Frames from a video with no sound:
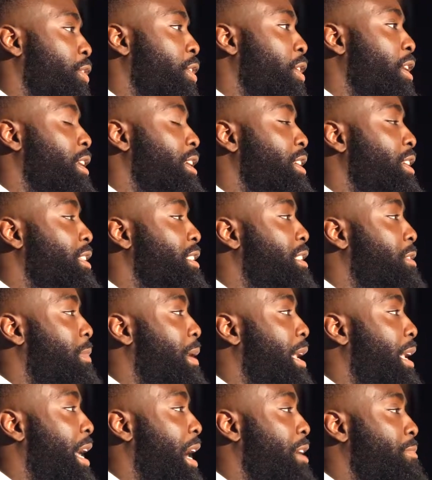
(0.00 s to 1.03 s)
the early years of
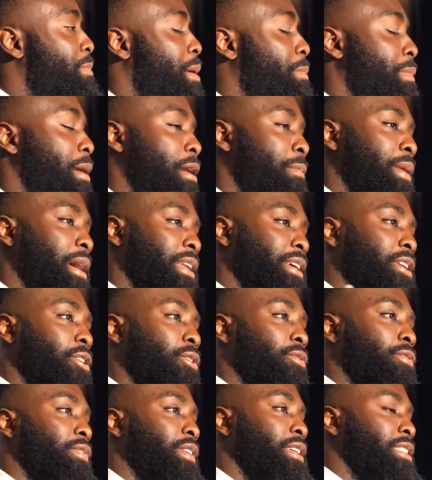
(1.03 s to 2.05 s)
my life, my mom had to
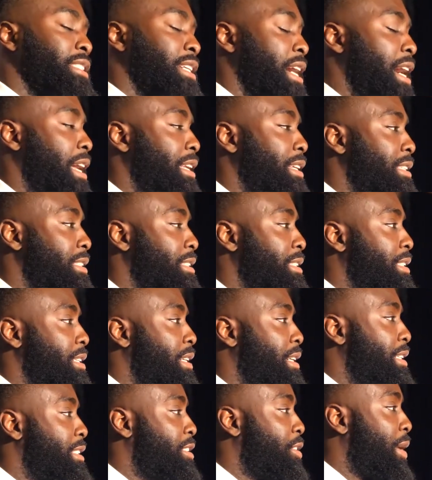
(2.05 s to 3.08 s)
go to finish college,
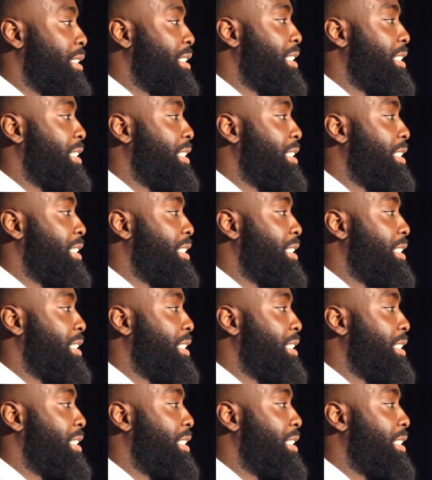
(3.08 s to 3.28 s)
and so I